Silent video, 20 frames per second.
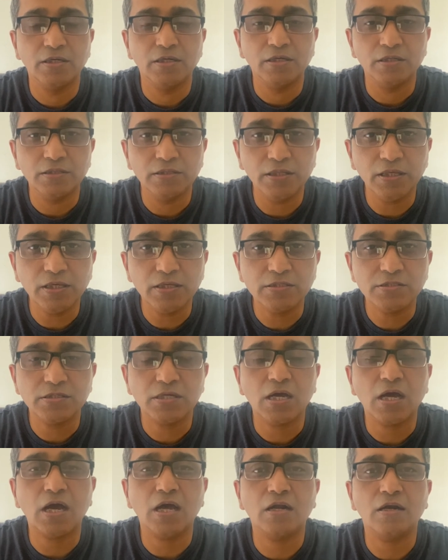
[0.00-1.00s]
These
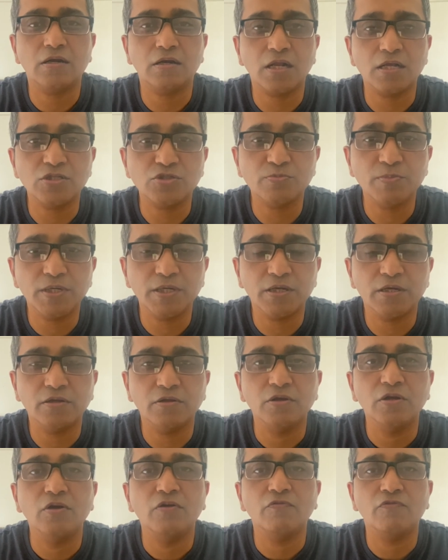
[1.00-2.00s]
are transmitted
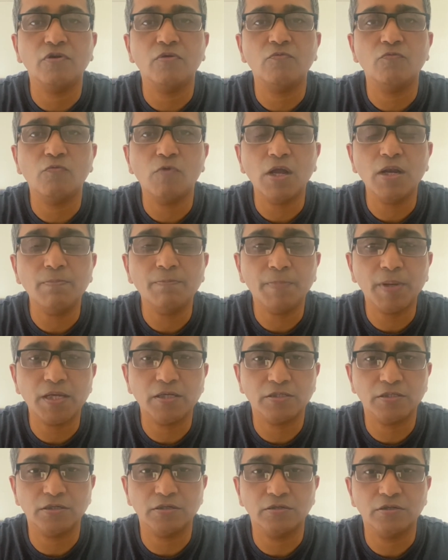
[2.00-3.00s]
from one
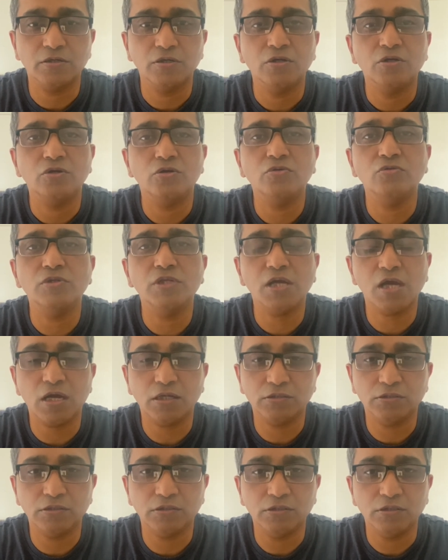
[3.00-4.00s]
patient to the
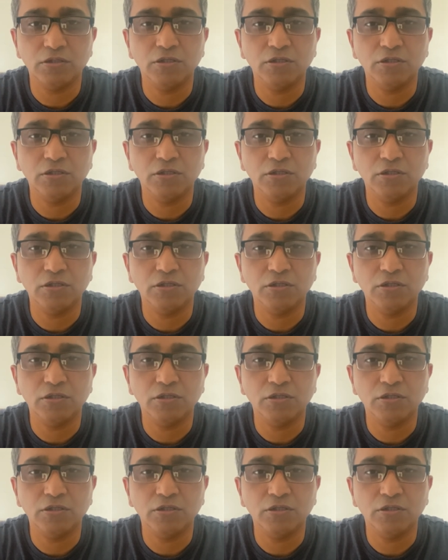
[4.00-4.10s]
other